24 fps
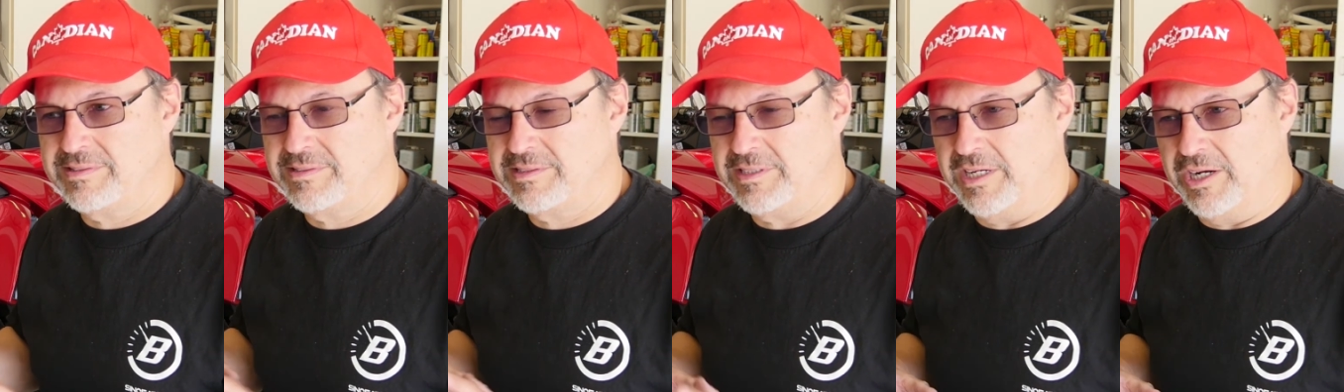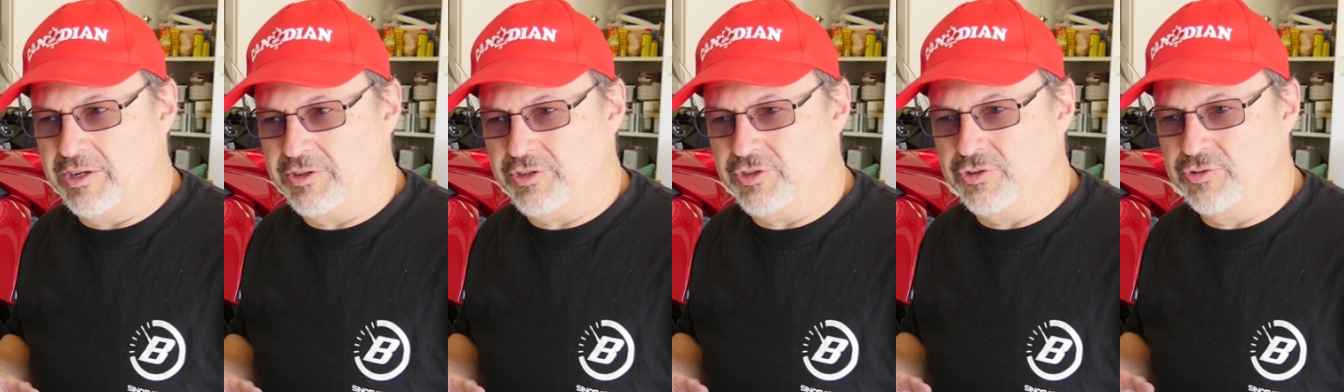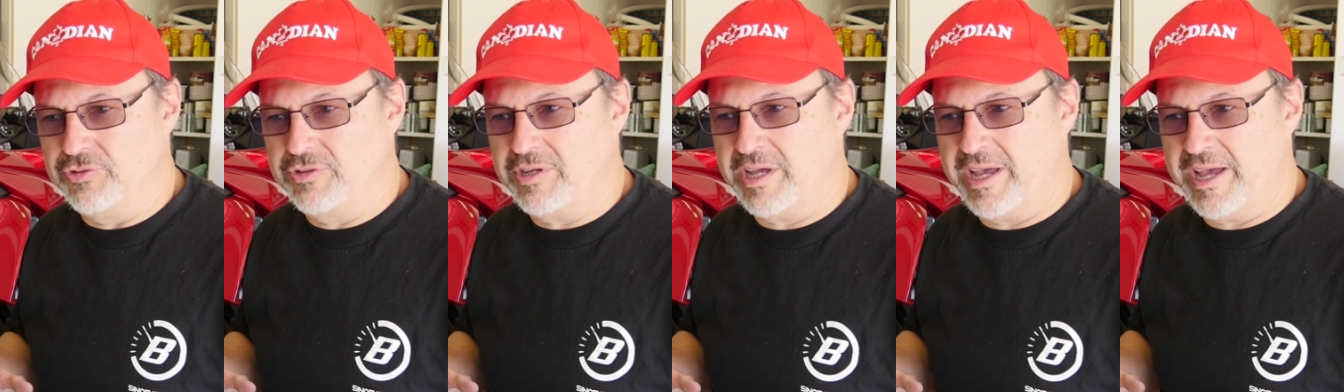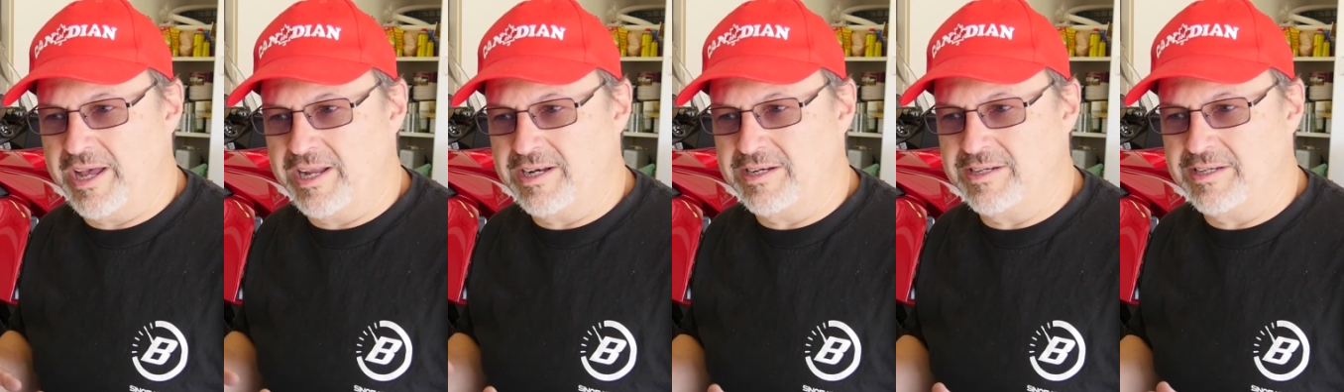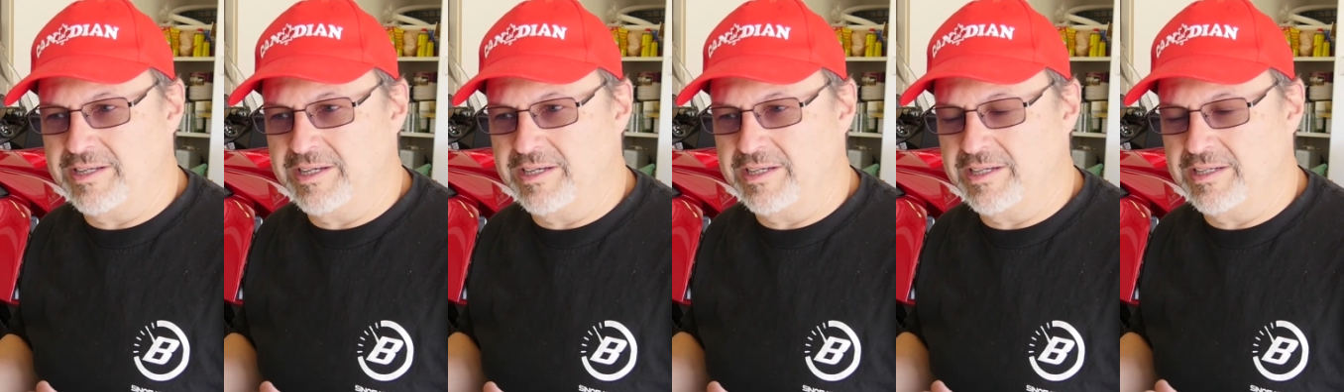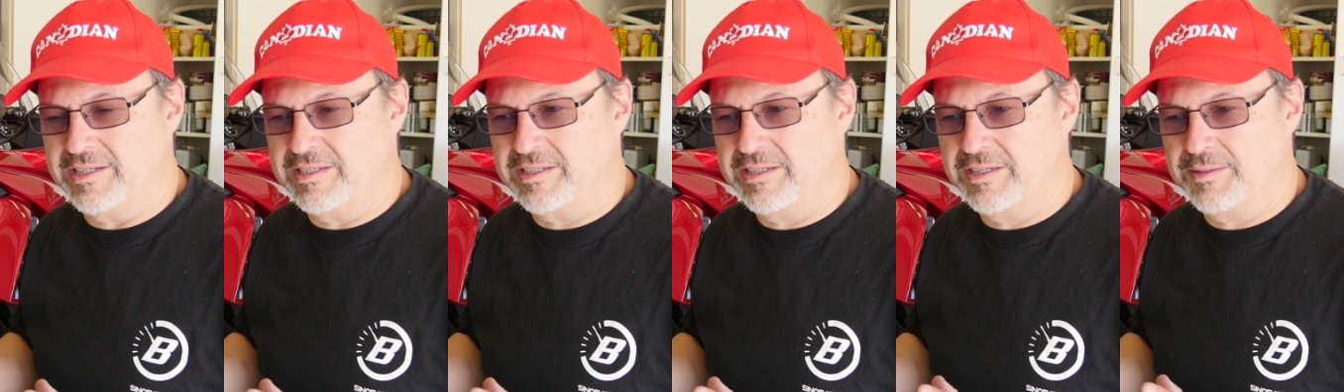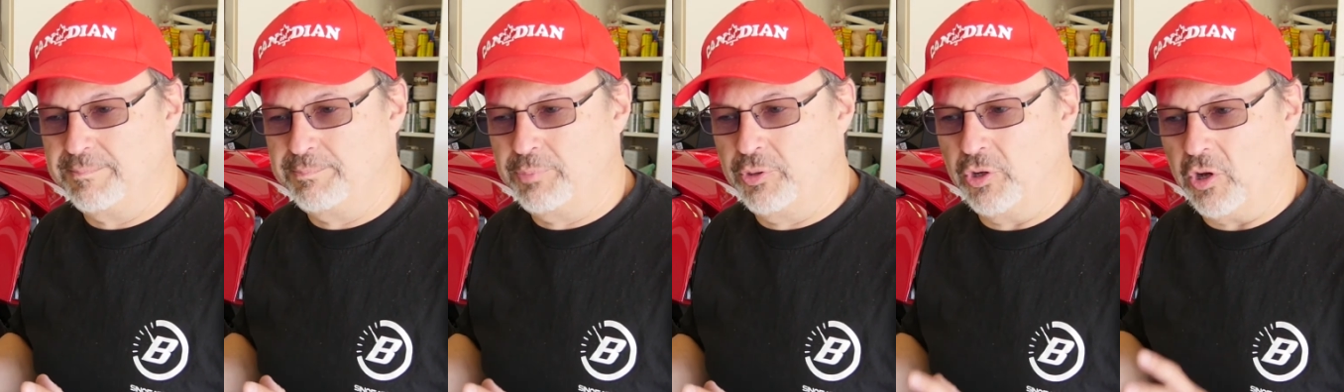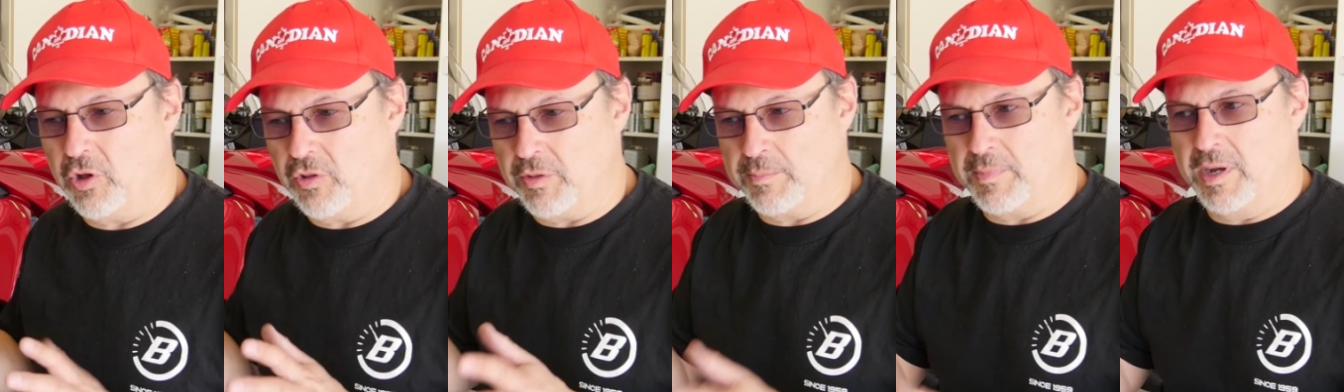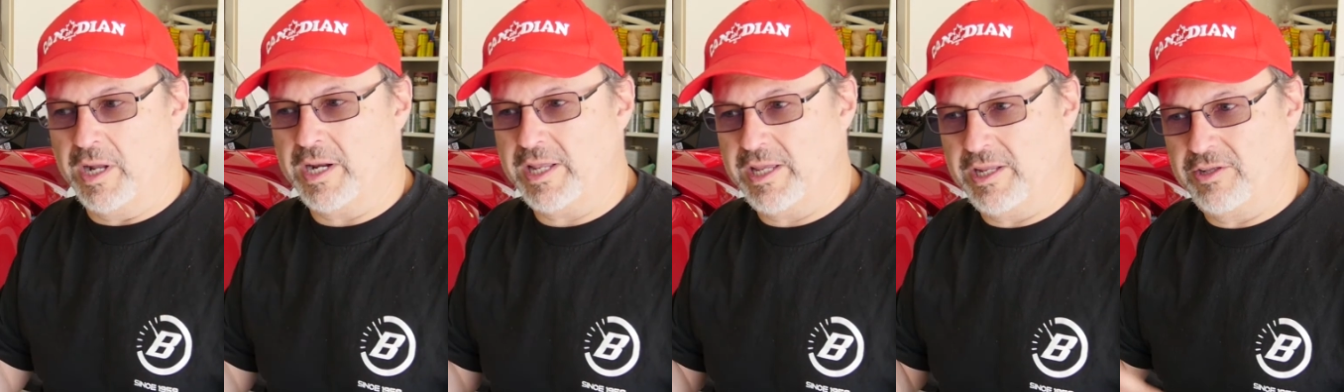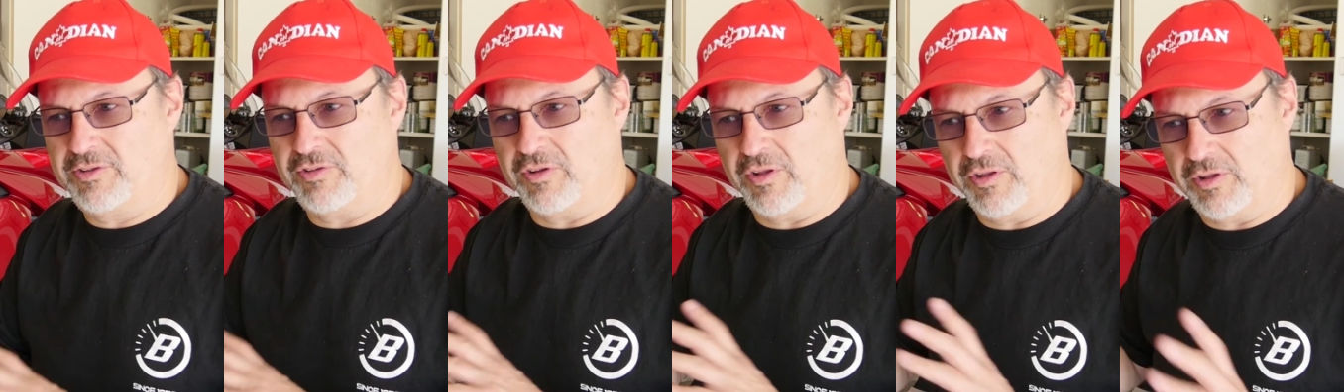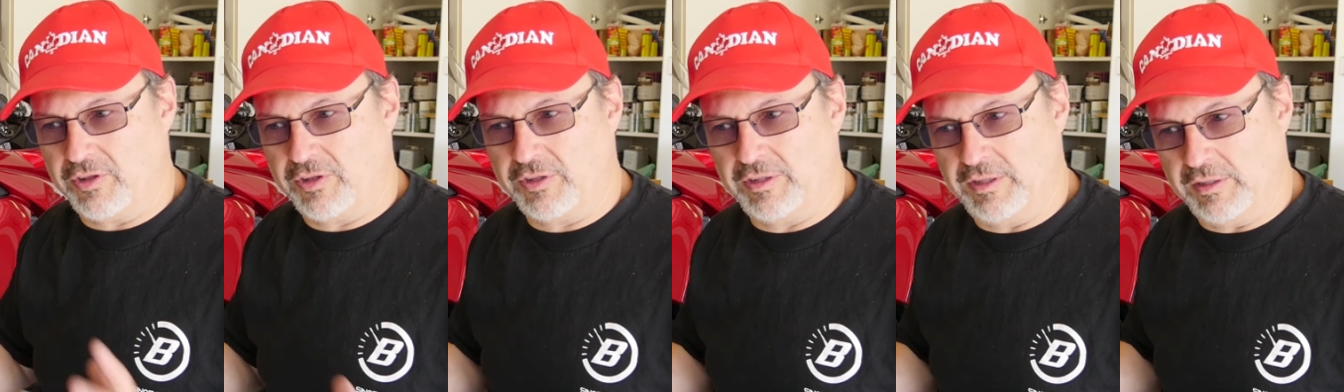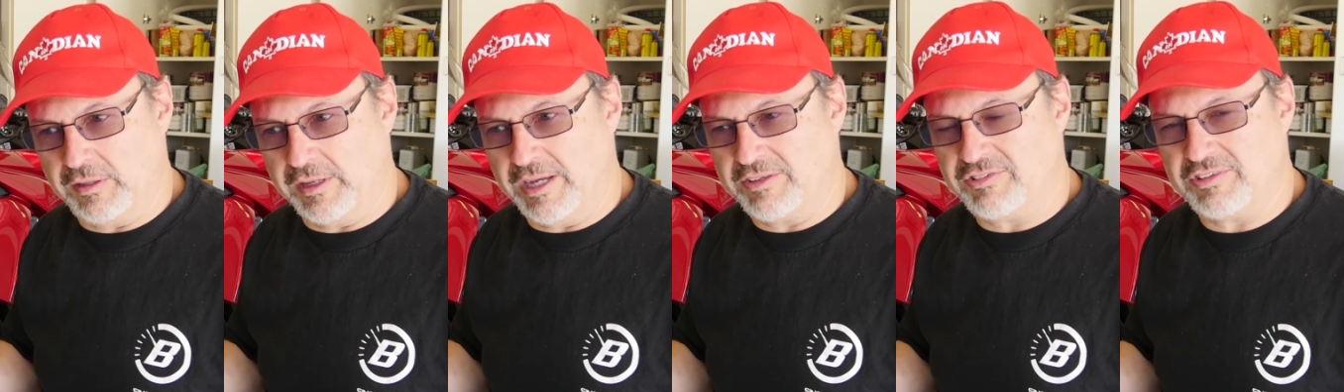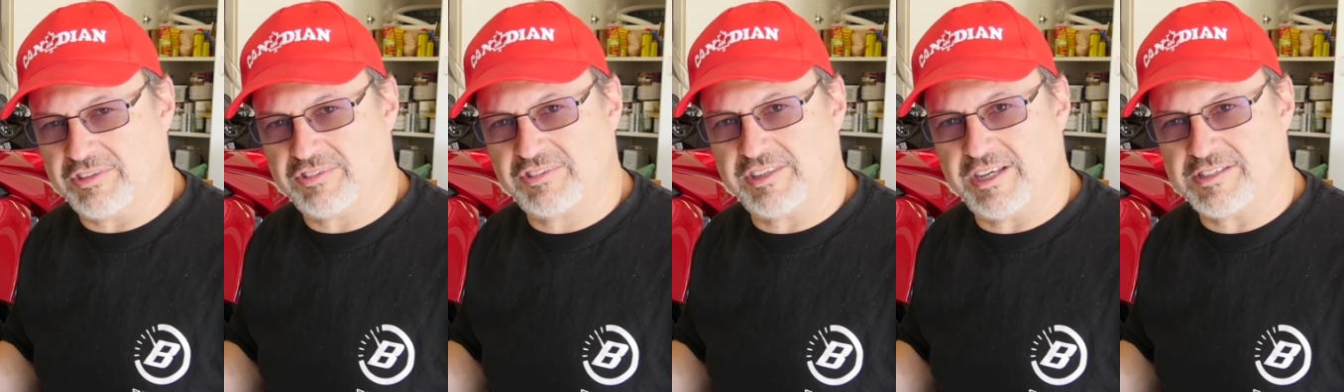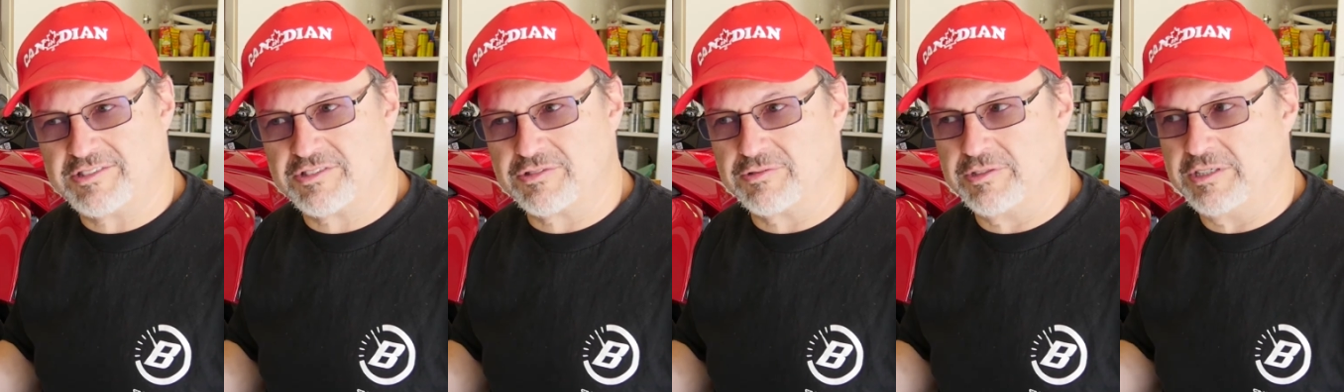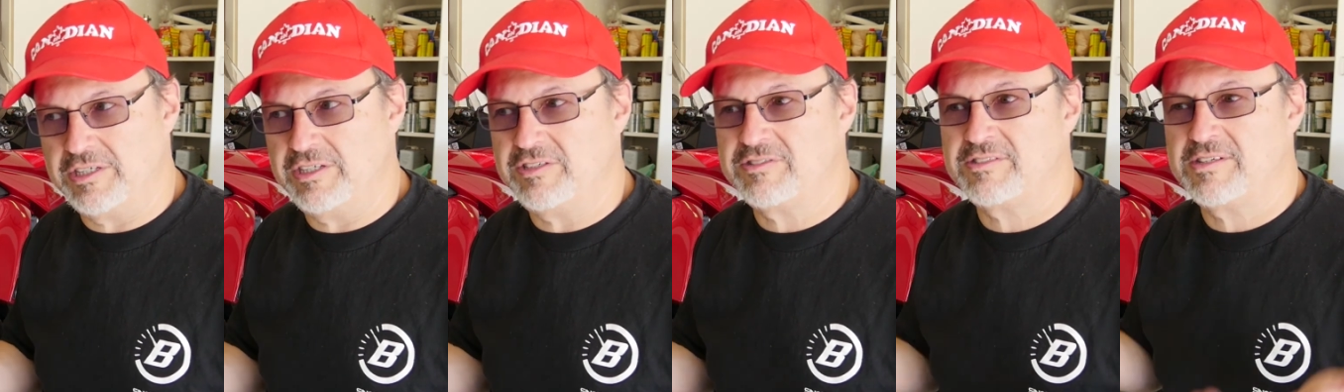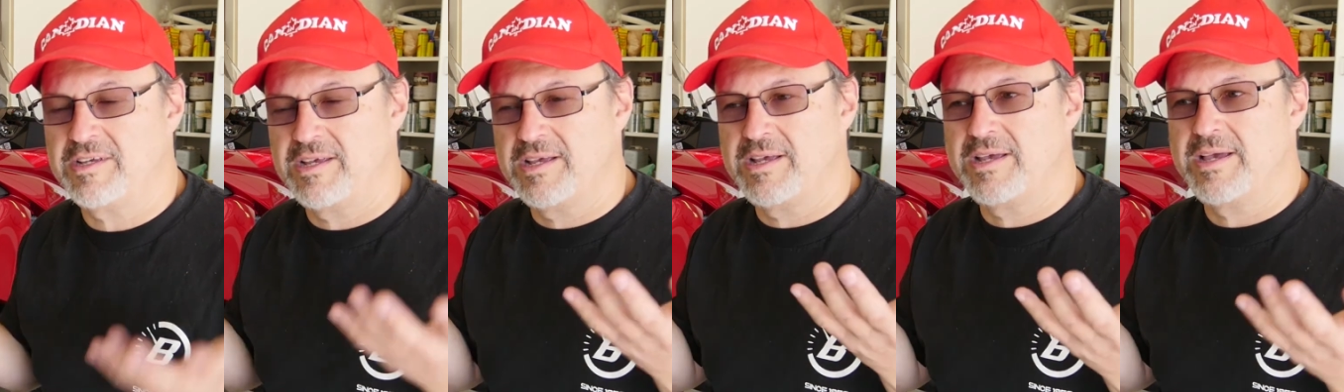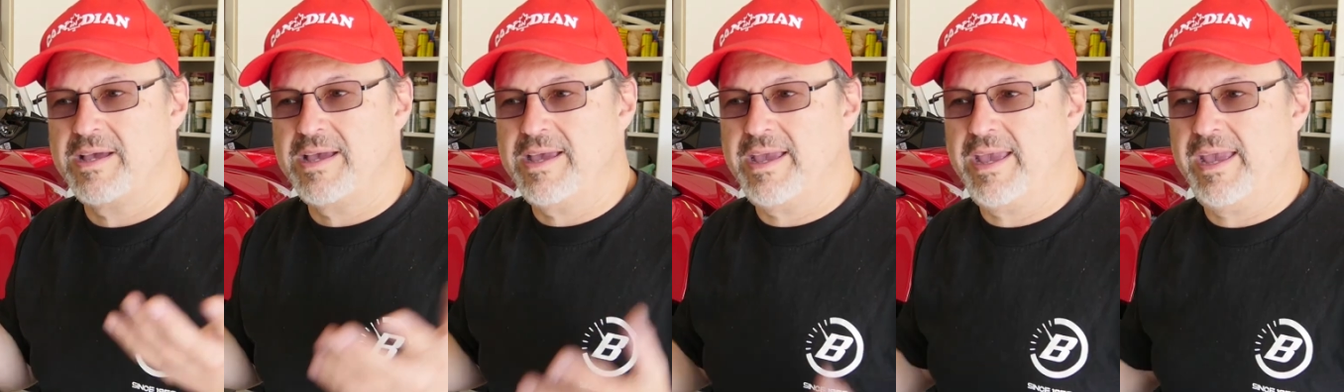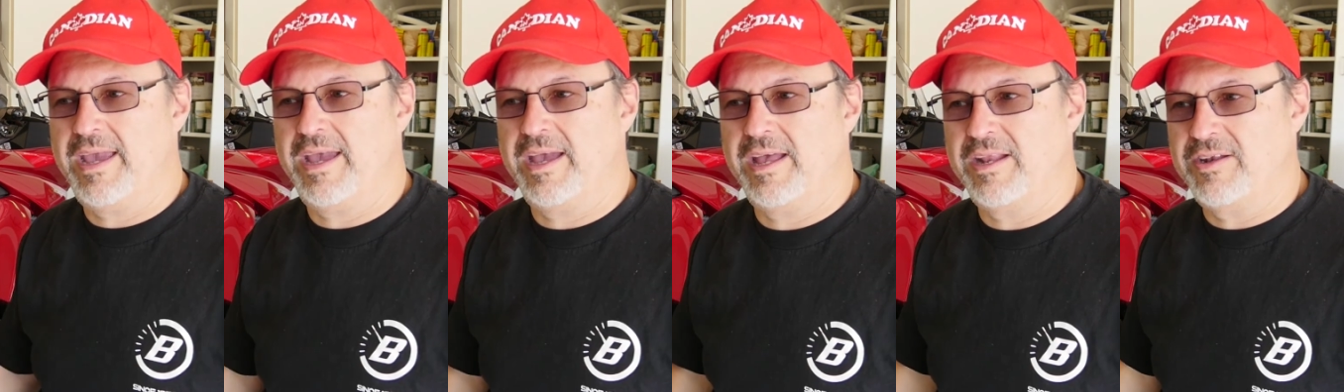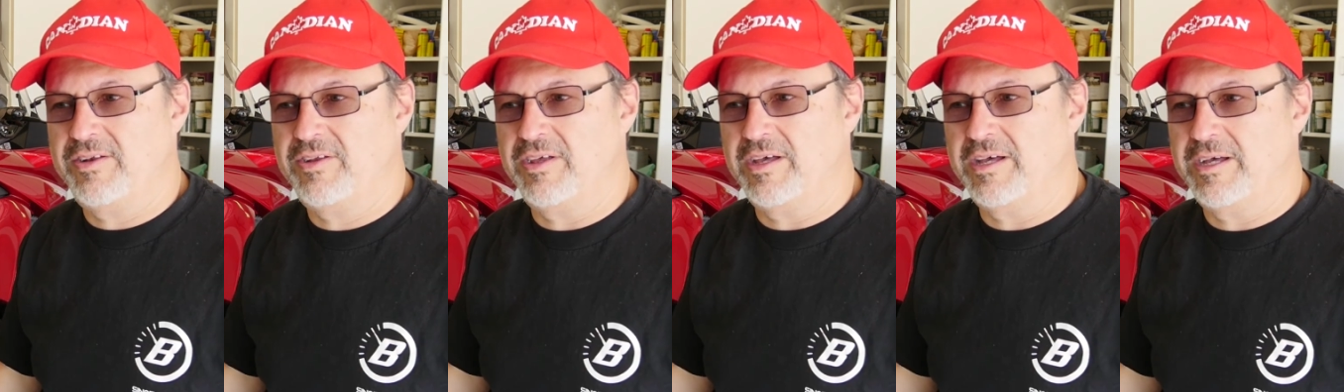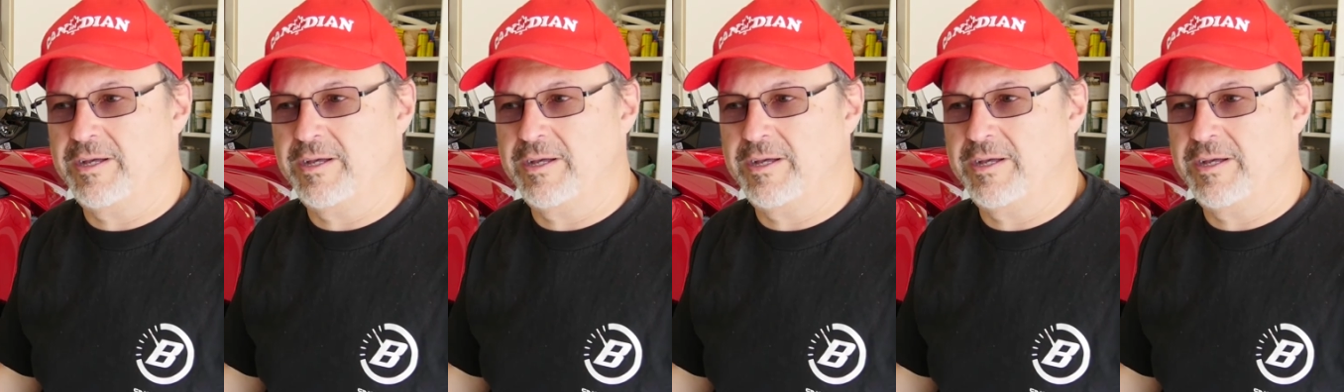you know, you can put all the money into all the nice accessories and